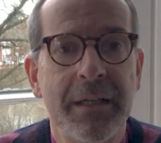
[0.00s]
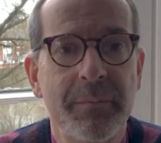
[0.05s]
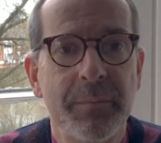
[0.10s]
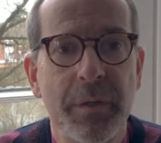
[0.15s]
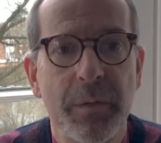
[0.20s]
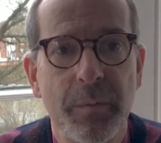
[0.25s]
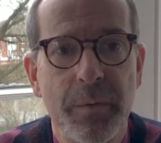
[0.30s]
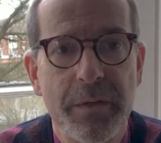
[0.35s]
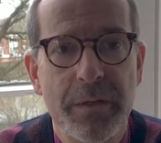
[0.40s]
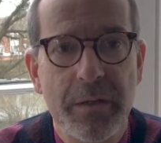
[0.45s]

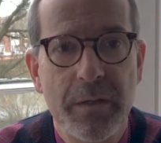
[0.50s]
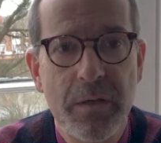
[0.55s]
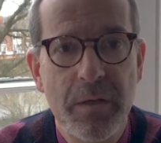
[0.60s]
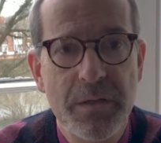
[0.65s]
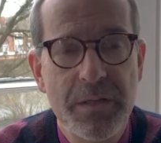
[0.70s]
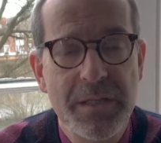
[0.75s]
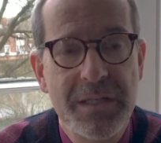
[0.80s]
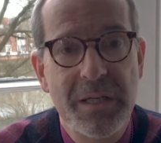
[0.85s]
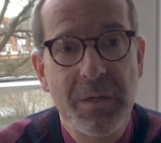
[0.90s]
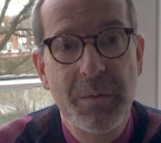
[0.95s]
but with the
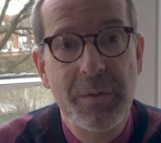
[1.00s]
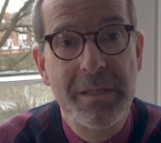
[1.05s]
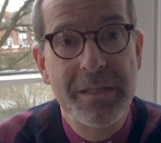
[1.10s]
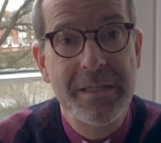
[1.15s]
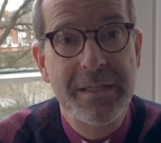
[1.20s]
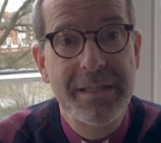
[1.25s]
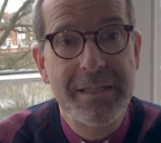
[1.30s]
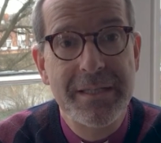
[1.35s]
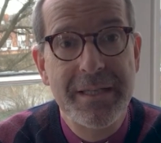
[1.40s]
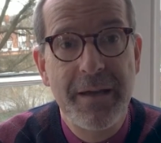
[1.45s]

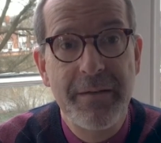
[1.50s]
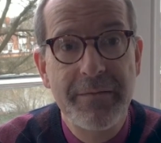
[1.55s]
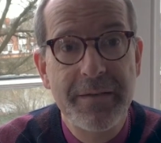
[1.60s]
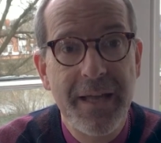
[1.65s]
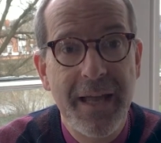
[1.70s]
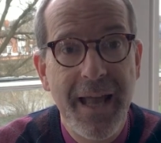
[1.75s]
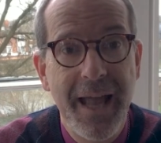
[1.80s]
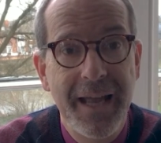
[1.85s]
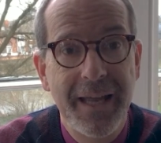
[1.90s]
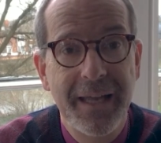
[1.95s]
consequences
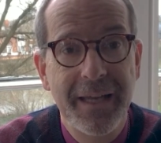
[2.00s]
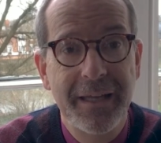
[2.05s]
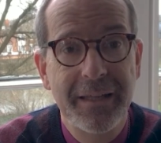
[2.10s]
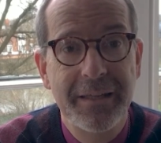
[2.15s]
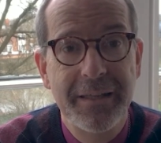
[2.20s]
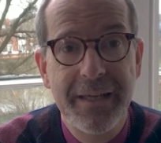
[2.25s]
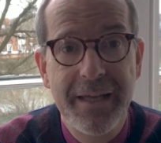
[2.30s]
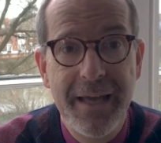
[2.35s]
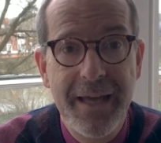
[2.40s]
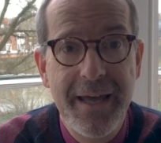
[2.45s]
left hanging in
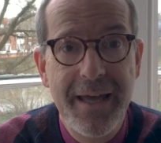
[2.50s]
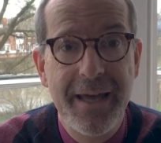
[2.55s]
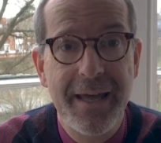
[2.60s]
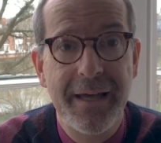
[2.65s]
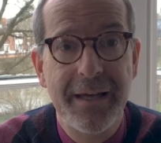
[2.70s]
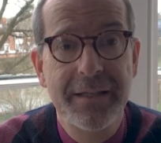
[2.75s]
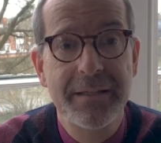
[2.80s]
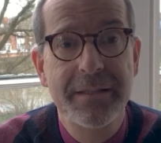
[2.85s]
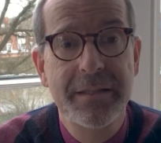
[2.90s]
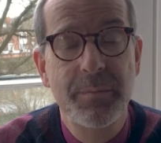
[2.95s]
the
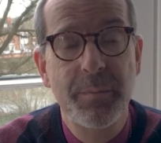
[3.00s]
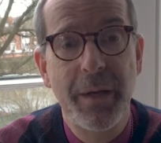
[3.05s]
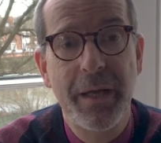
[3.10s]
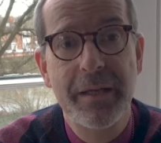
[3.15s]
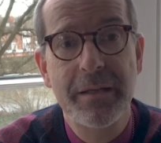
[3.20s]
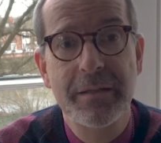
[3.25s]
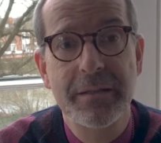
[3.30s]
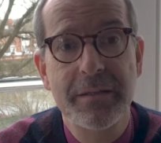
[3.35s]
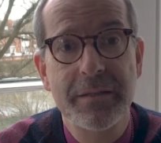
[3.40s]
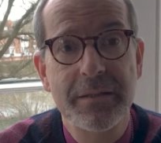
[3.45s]
air,
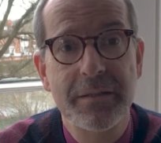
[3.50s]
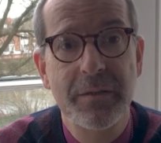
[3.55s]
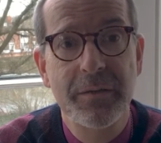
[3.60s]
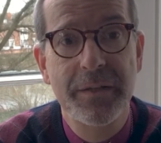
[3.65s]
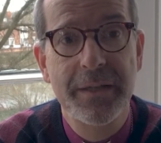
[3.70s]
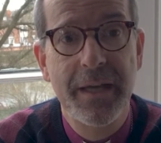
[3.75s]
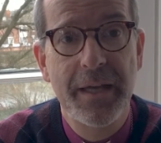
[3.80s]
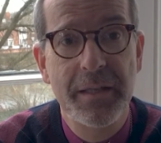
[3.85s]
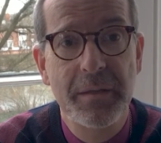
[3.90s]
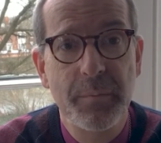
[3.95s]
dependent on
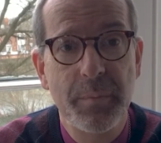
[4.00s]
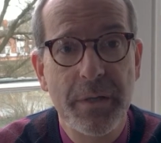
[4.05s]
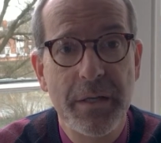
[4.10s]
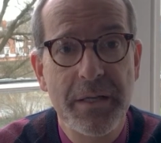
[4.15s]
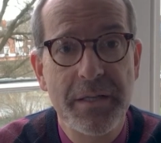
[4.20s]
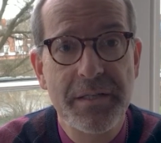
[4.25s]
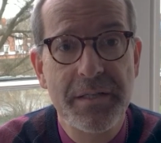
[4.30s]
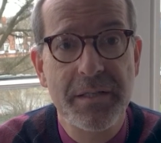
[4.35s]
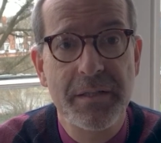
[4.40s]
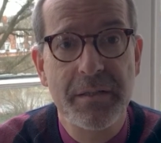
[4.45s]
the other
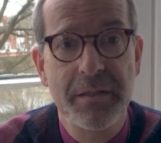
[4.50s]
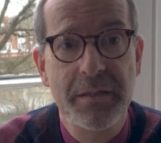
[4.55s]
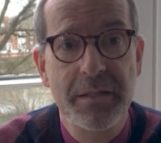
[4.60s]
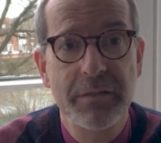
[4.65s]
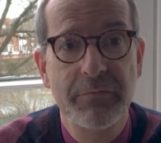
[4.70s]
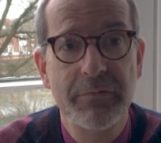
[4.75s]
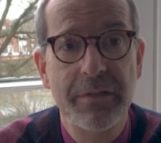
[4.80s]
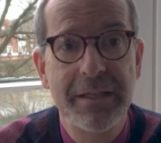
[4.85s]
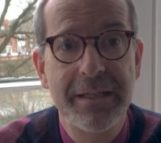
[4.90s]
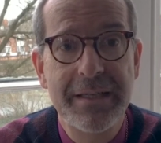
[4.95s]
person
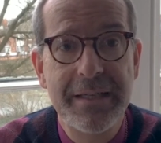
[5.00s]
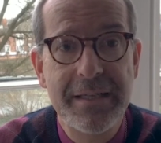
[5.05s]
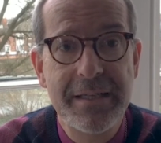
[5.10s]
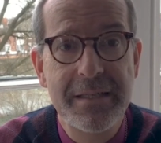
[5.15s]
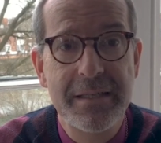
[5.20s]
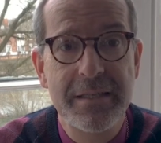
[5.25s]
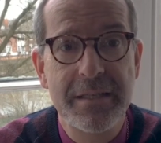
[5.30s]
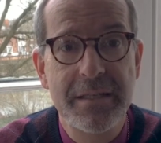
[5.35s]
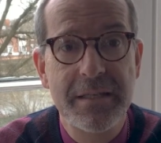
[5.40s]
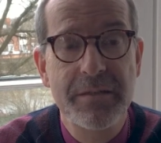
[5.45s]
to
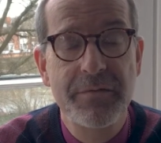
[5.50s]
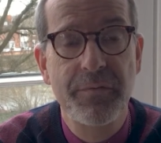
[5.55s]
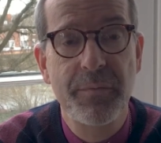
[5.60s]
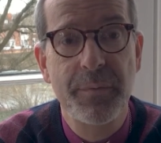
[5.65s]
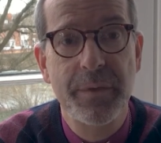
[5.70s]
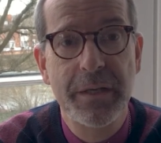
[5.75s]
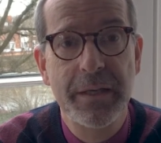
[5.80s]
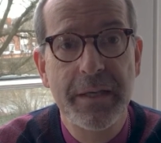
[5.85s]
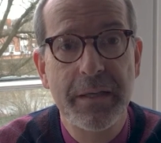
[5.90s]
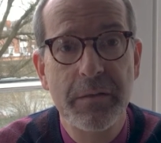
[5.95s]
release us from
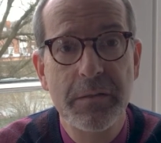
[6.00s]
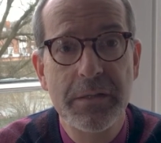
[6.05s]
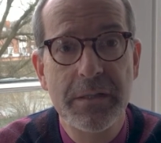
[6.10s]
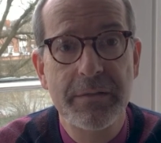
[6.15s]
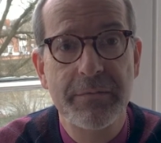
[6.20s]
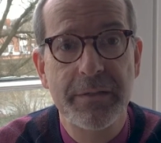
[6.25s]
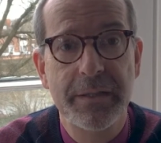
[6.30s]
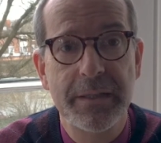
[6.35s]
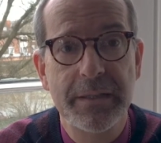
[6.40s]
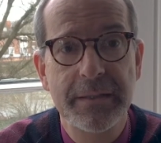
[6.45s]
the guilt
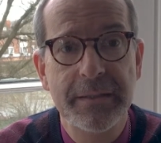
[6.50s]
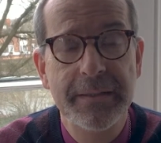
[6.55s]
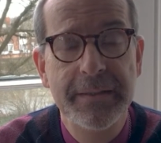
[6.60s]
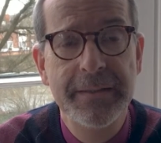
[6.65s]
of it.